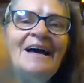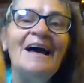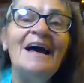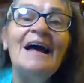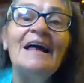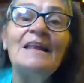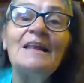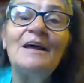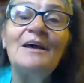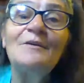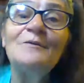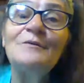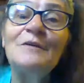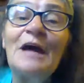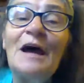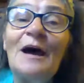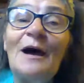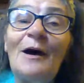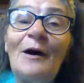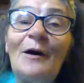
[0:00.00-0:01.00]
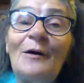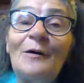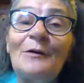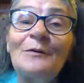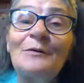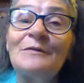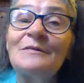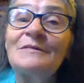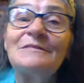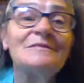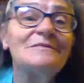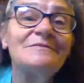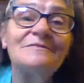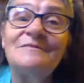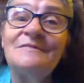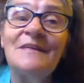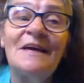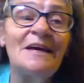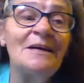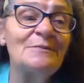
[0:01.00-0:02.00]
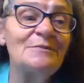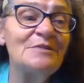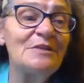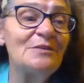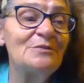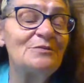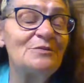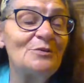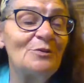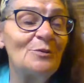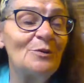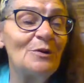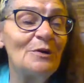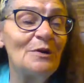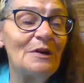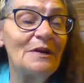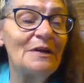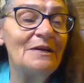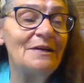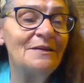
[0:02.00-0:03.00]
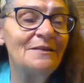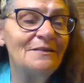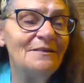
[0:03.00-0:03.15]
I love y'all. I'm so squirrely.